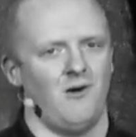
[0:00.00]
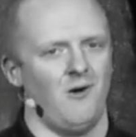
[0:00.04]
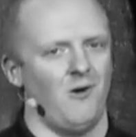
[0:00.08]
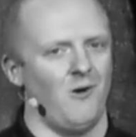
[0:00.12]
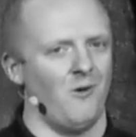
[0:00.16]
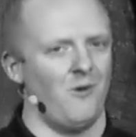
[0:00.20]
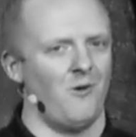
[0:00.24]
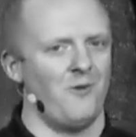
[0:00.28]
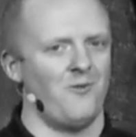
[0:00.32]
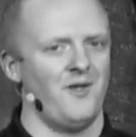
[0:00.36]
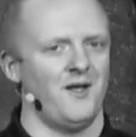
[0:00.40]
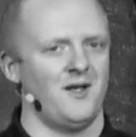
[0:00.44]

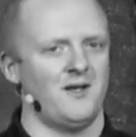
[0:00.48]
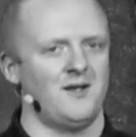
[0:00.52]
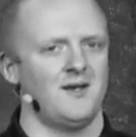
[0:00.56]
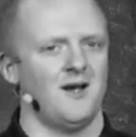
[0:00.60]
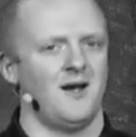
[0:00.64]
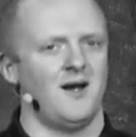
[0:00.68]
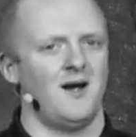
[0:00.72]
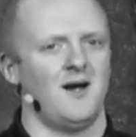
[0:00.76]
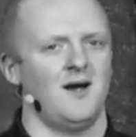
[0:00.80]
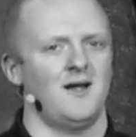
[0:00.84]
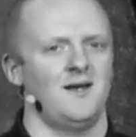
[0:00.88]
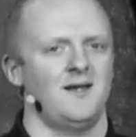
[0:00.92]
all that
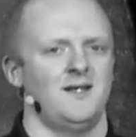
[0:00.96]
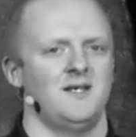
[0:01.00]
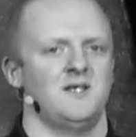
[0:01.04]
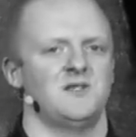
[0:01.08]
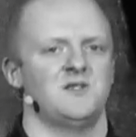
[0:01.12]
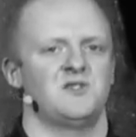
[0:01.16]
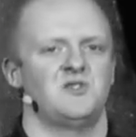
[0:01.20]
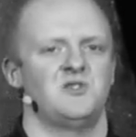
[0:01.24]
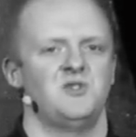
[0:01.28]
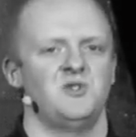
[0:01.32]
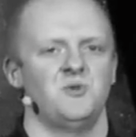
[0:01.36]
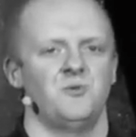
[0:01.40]
God
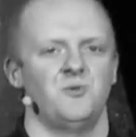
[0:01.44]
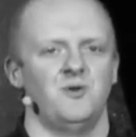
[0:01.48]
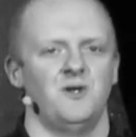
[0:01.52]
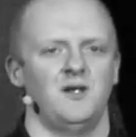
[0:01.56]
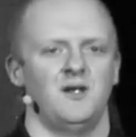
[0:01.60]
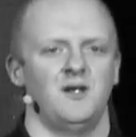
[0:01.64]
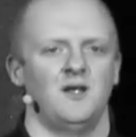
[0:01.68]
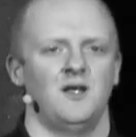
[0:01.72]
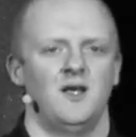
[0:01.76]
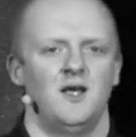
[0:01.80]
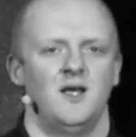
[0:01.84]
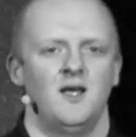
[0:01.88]
is
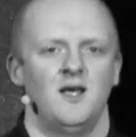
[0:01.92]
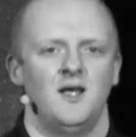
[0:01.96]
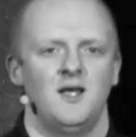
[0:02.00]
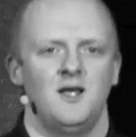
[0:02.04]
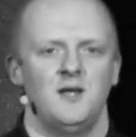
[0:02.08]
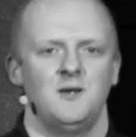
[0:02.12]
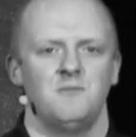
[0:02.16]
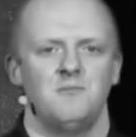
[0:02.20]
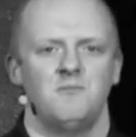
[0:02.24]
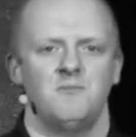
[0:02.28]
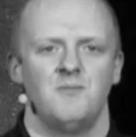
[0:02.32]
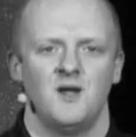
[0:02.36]
doing
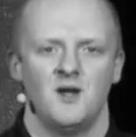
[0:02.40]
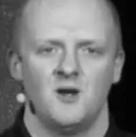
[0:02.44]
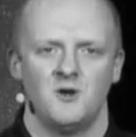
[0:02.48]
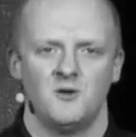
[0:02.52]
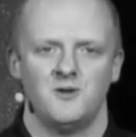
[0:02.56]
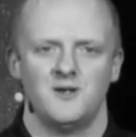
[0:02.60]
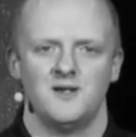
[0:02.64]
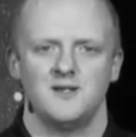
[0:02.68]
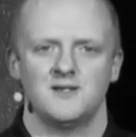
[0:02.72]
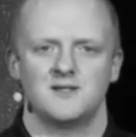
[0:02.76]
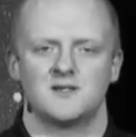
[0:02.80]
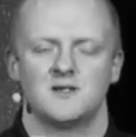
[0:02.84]
in
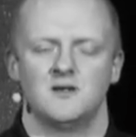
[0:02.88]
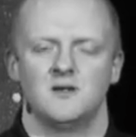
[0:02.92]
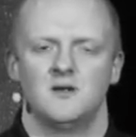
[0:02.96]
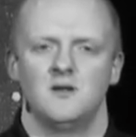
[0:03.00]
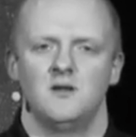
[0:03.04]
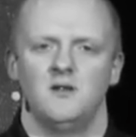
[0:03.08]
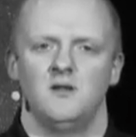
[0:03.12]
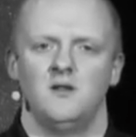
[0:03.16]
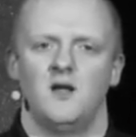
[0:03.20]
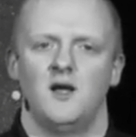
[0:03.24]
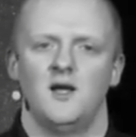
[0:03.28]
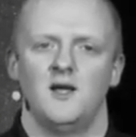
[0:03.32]
Mary's
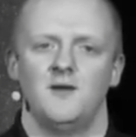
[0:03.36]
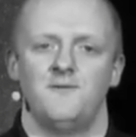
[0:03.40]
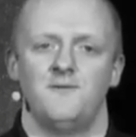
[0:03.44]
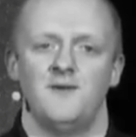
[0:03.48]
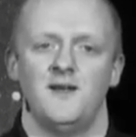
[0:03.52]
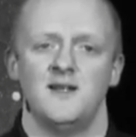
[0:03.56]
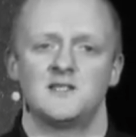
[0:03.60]
life.